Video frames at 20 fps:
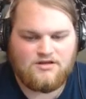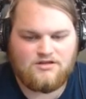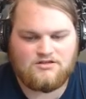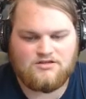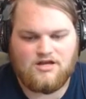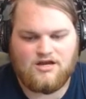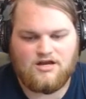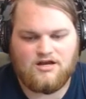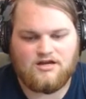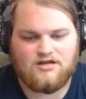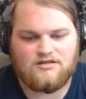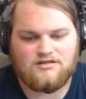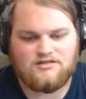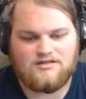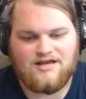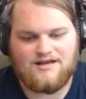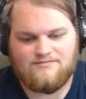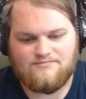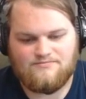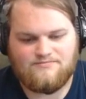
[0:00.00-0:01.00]

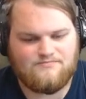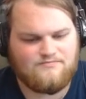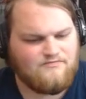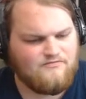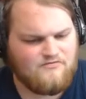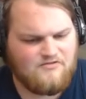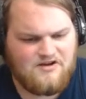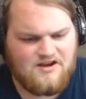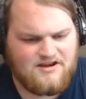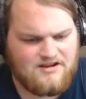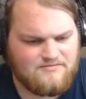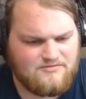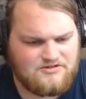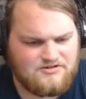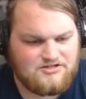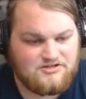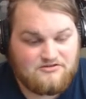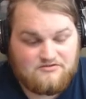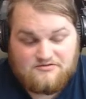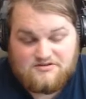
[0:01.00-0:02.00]
not for any
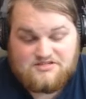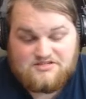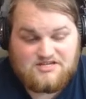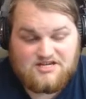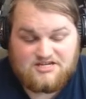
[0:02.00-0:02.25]
particular reason.